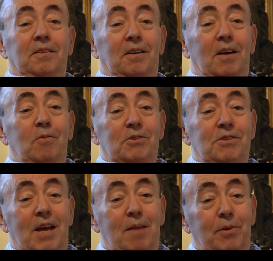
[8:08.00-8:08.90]
I
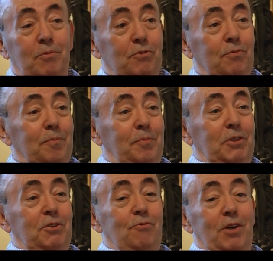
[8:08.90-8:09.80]
wasn't happy with
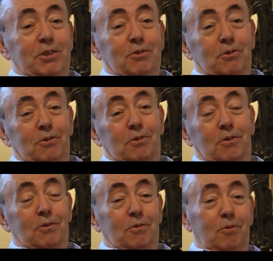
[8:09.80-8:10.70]
Bertrand Russell
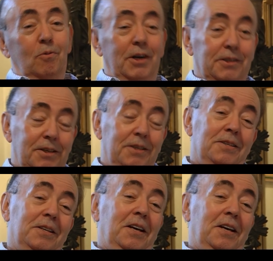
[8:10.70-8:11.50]
or Whitehead.